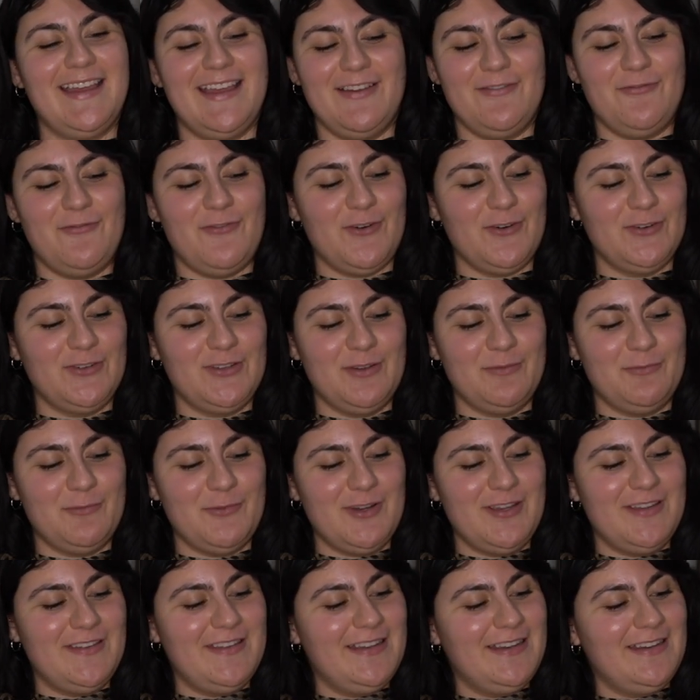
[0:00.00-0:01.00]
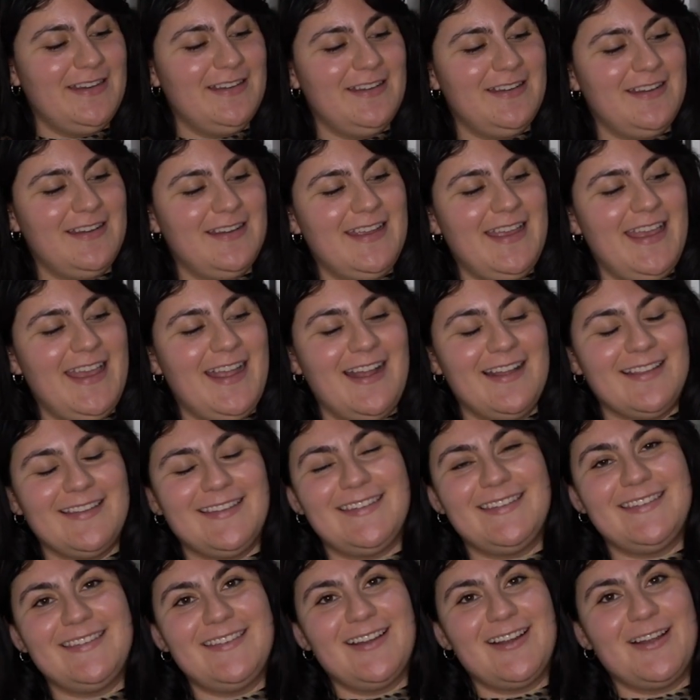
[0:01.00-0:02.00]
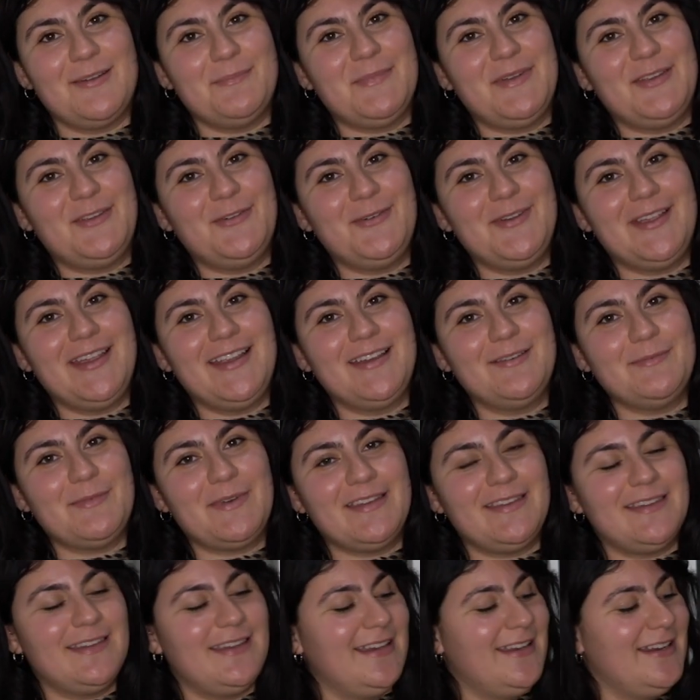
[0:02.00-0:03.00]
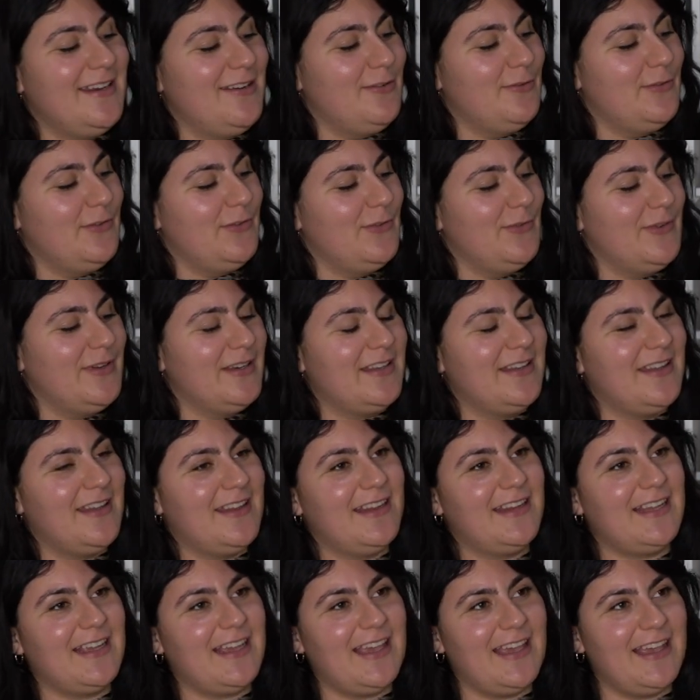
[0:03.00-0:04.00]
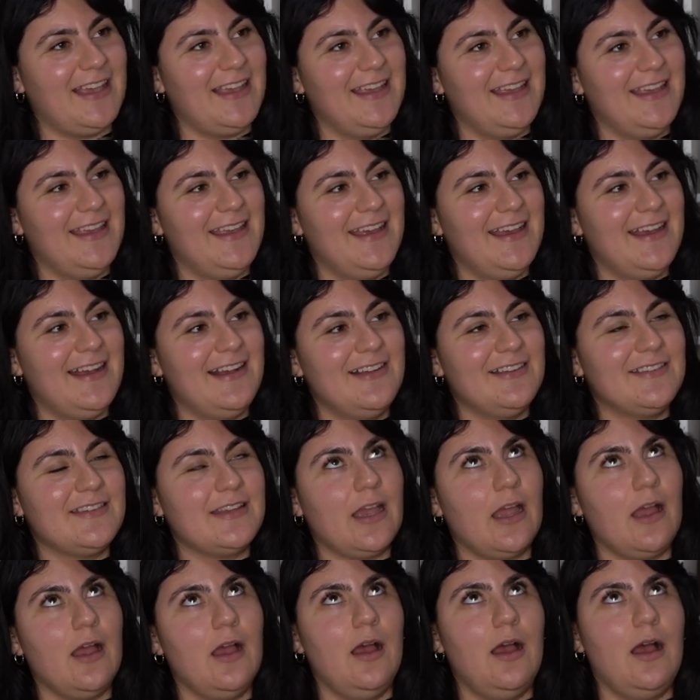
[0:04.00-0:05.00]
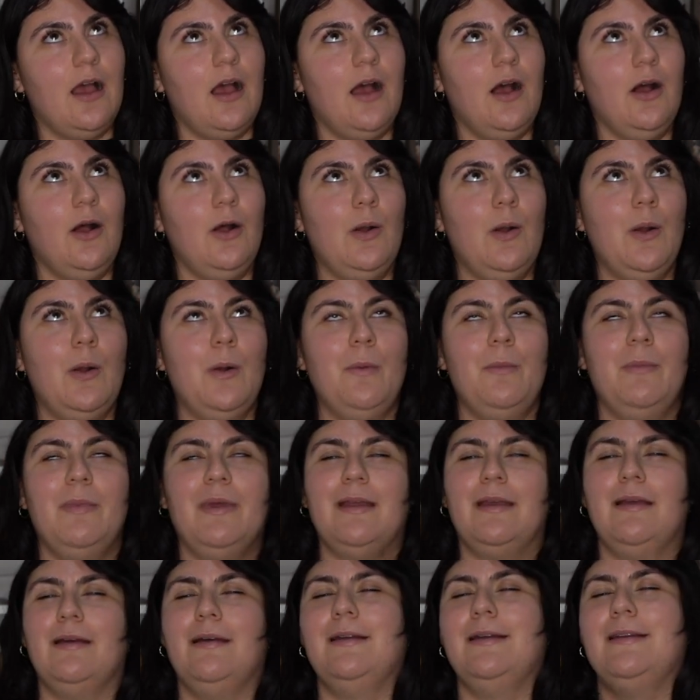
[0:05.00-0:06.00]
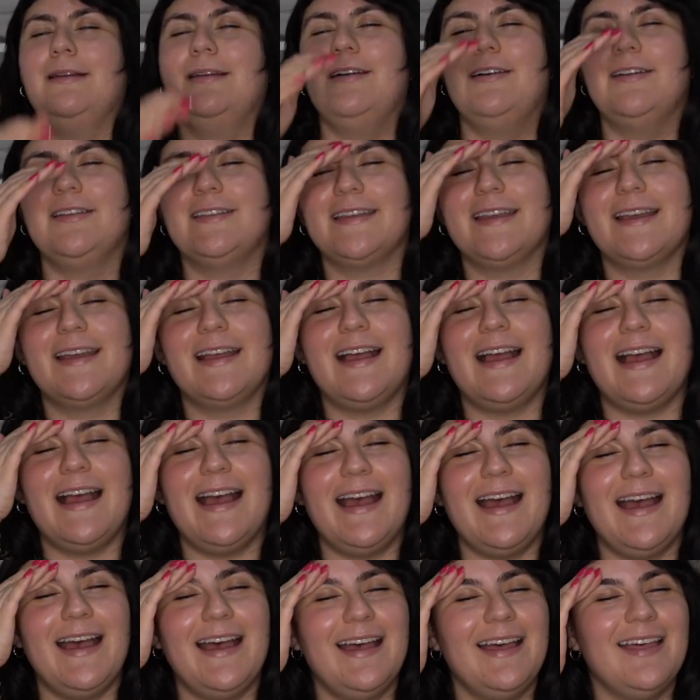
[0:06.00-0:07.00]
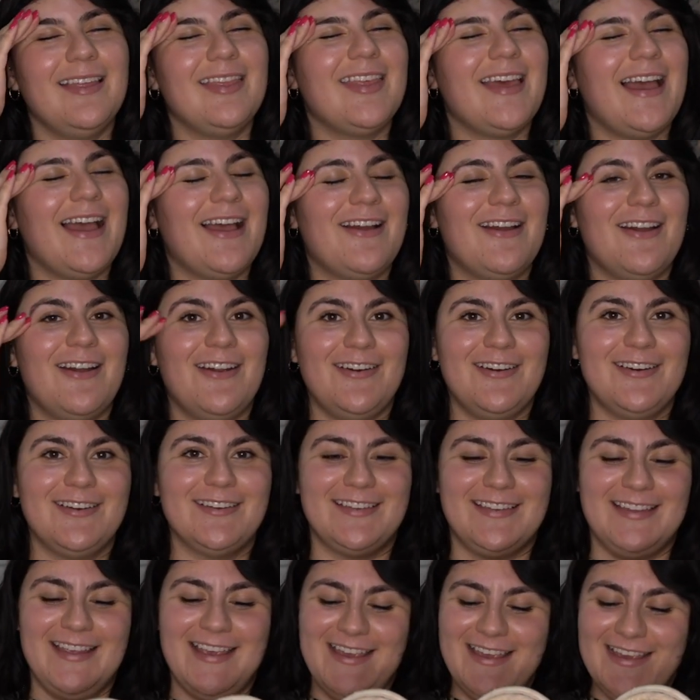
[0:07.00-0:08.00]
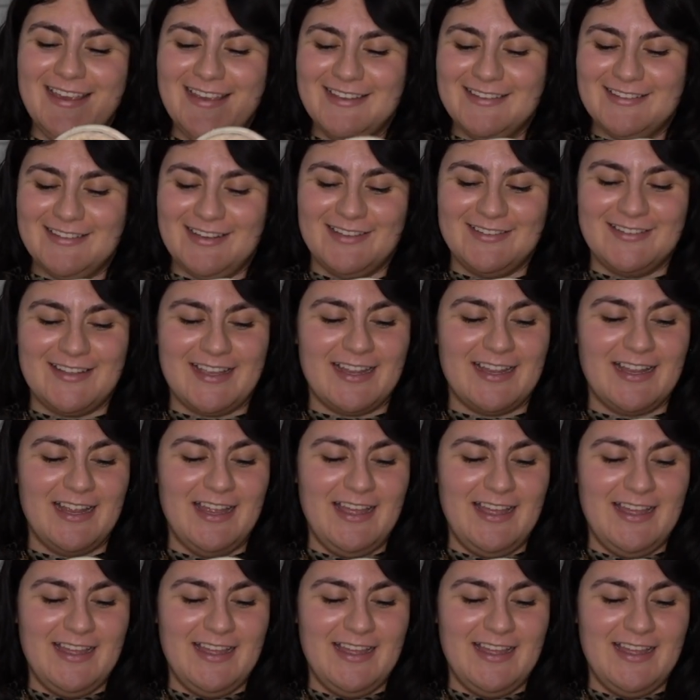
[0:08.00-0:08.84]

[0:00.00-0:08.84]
for some reason, it got stuck in between my skin and it just went. I was like, oh my God. I was like, ah, that hurts. So I was like,